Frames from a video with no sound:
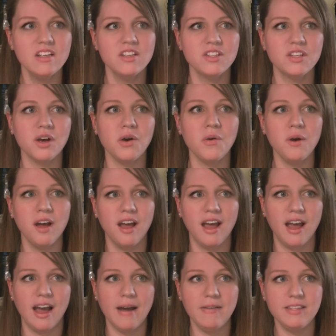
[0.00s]
So
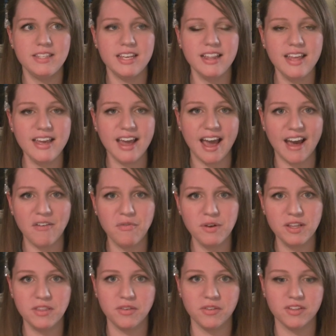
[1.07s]
I would say like
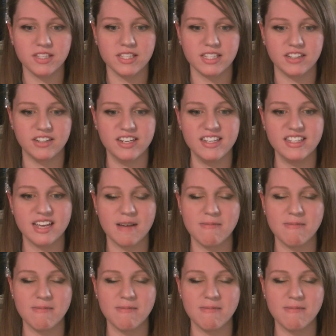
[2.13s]
halfway through the series,